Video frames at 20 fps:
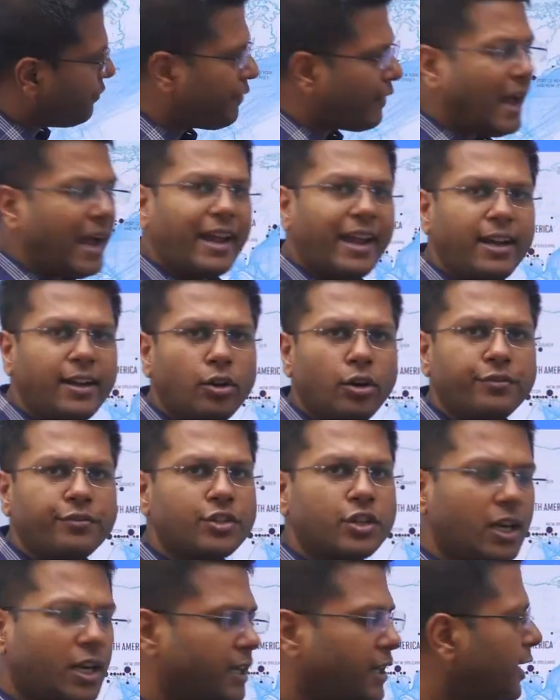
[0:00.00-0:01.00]
fag end of
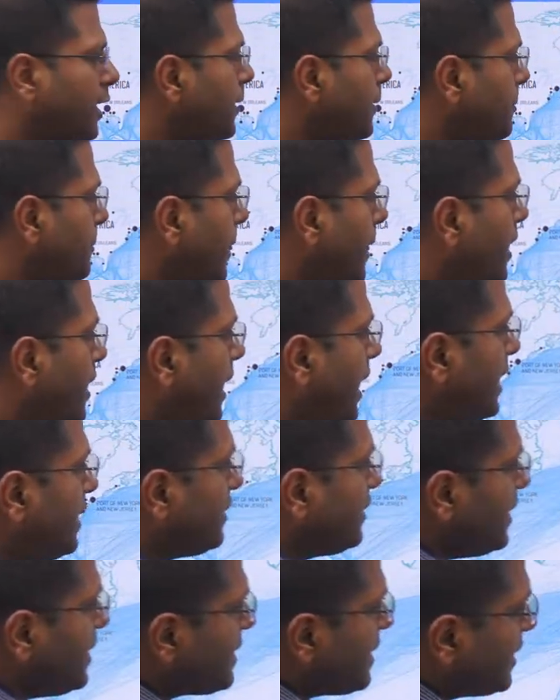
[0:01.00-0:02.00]
Sri Lanka.
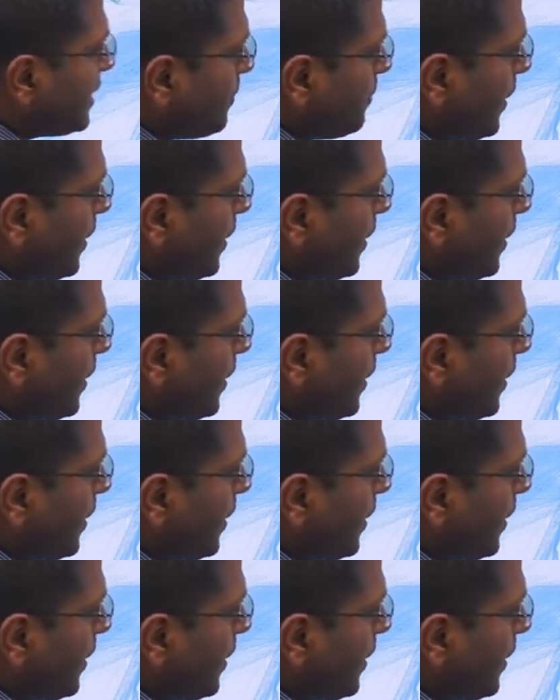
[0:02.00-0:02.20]
And these are the